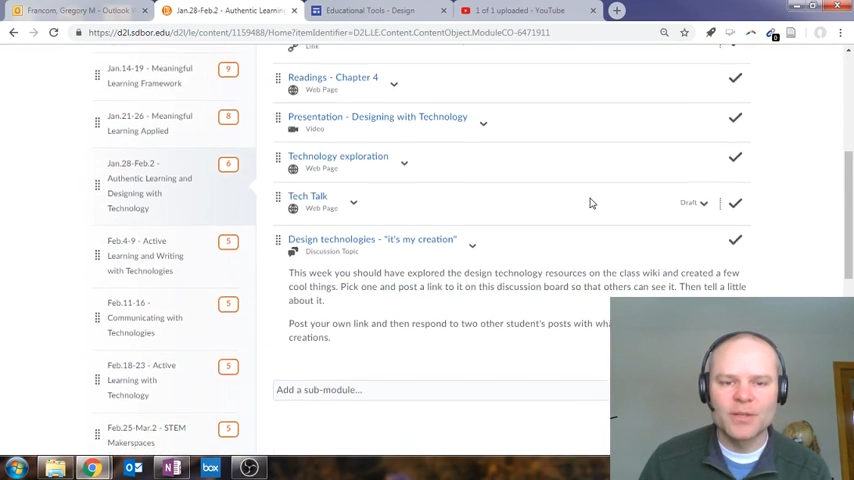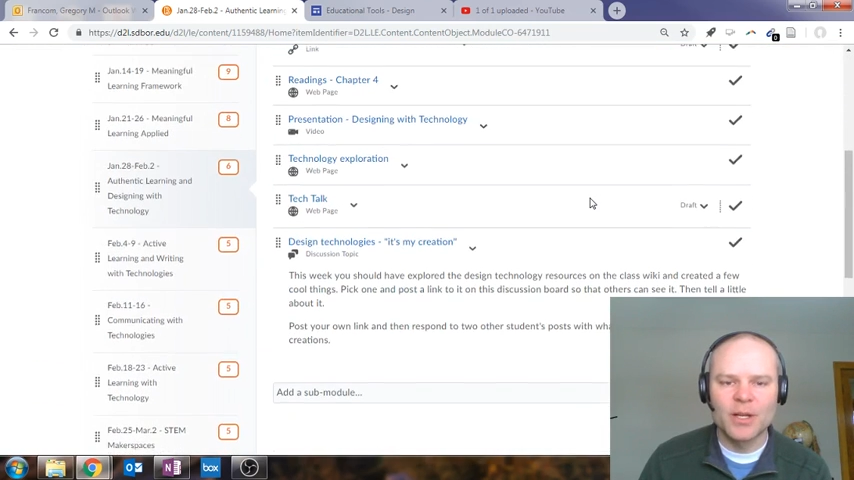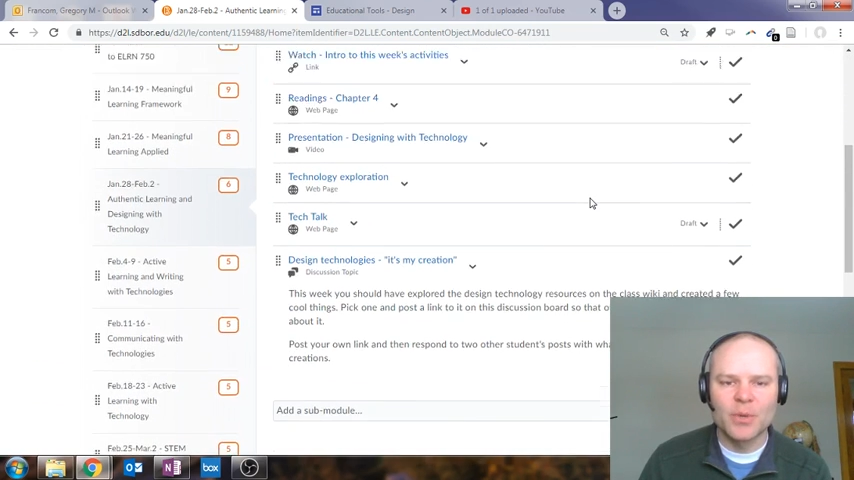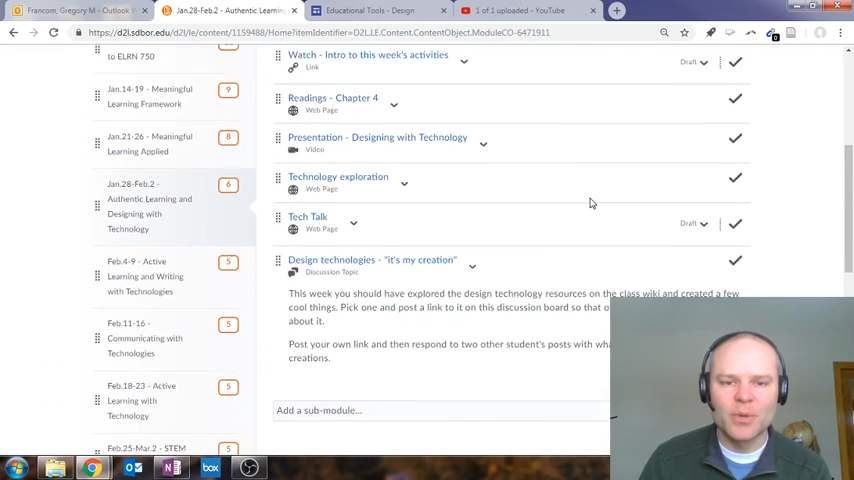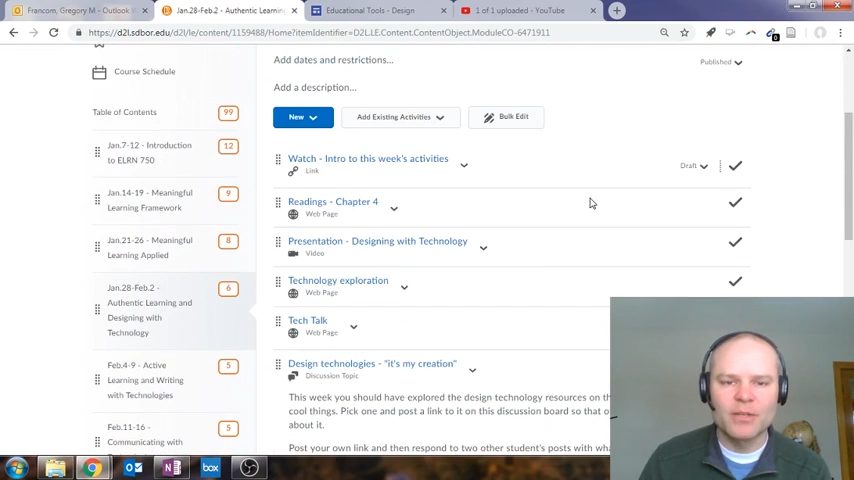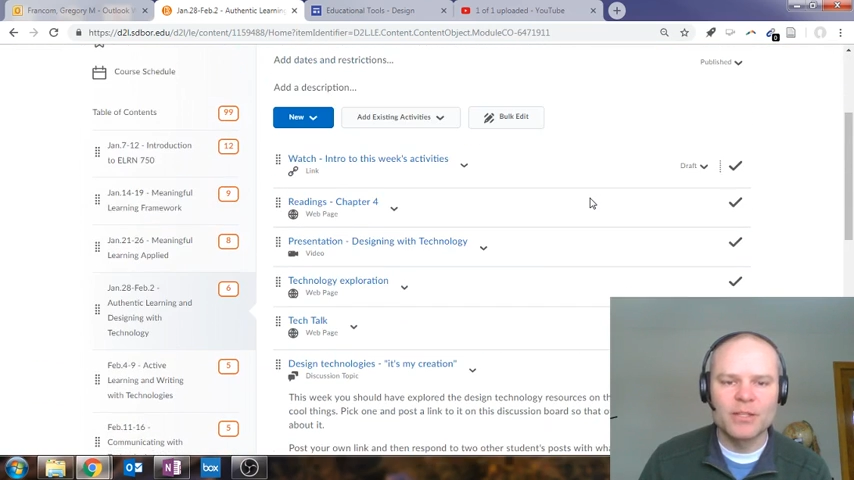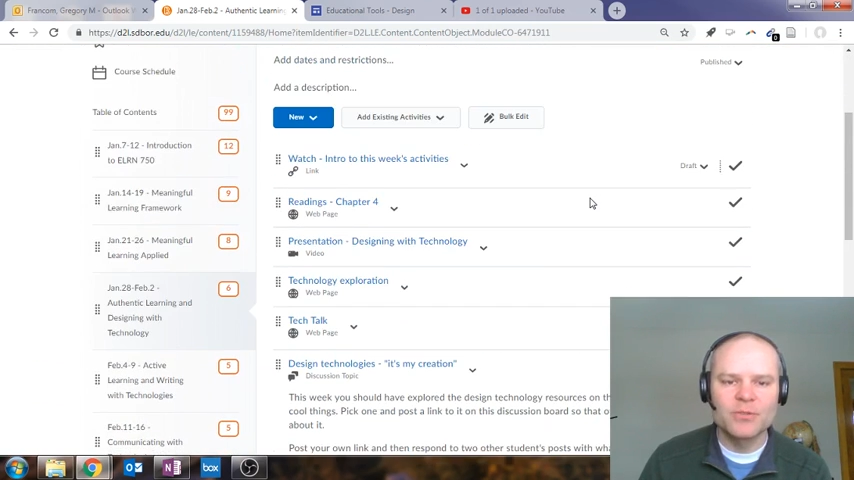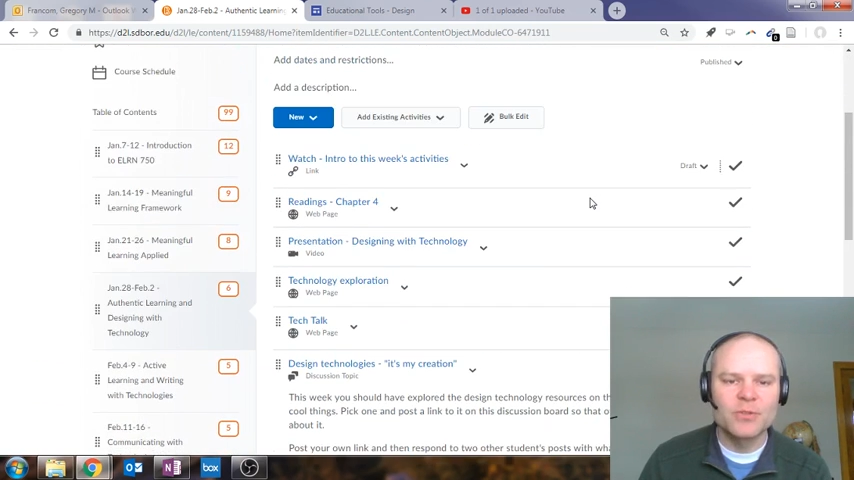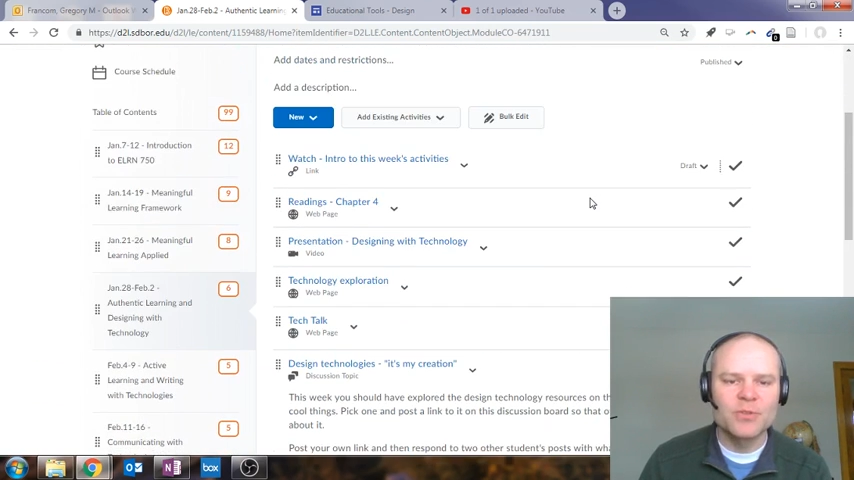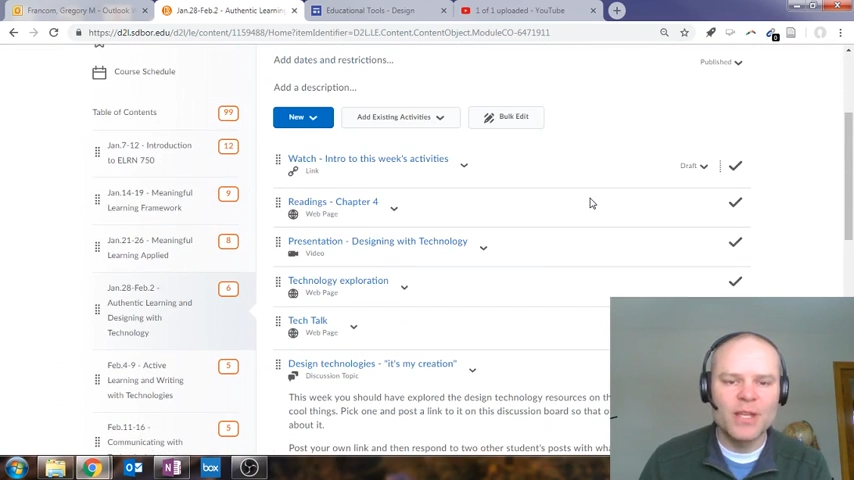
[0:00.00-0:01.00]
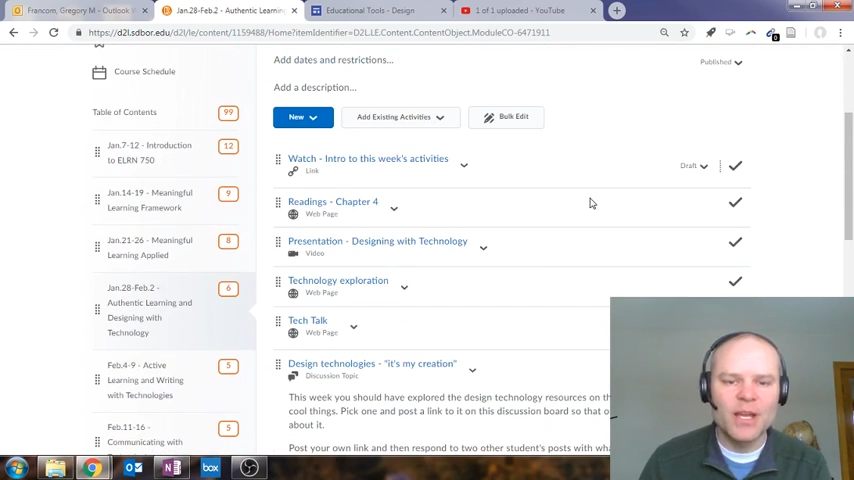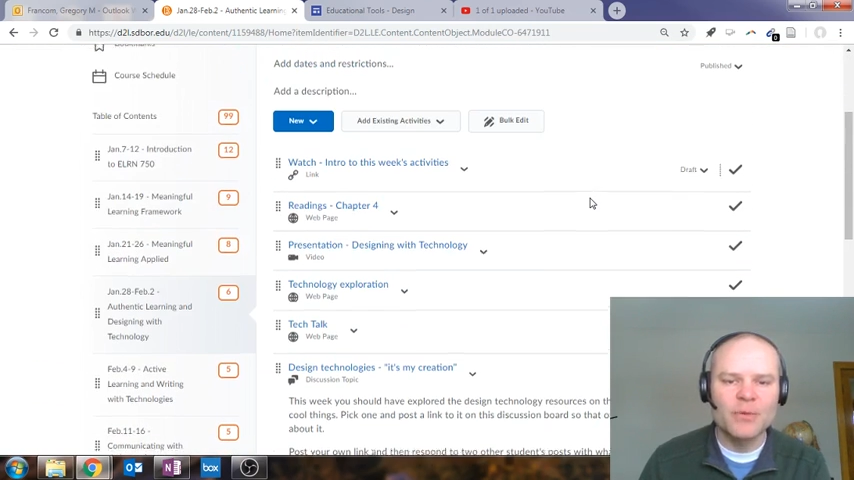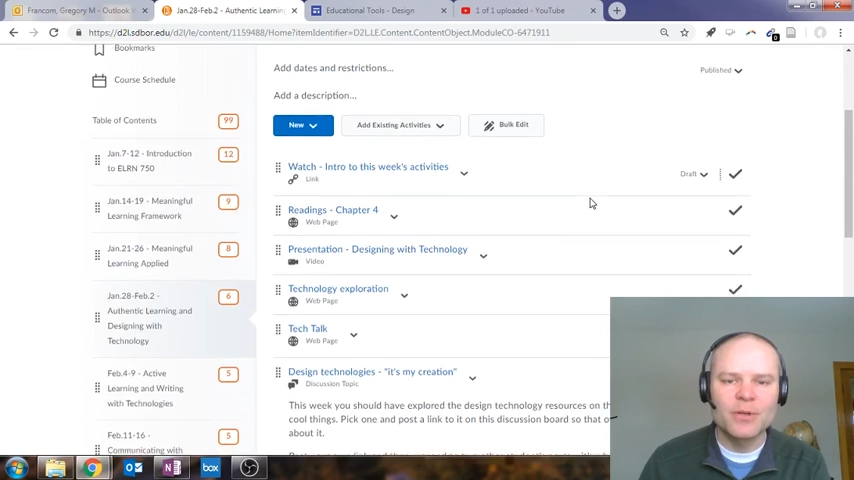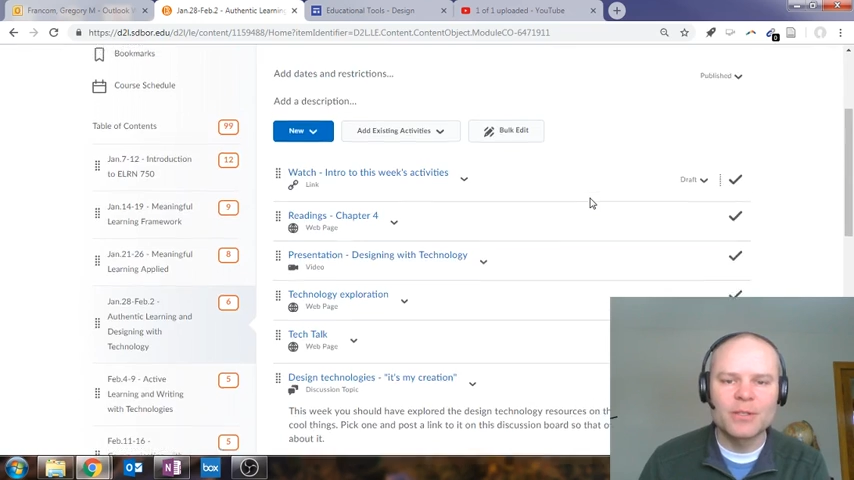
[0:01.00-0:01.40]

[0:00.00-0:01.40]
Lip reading: so I'll probably introduce that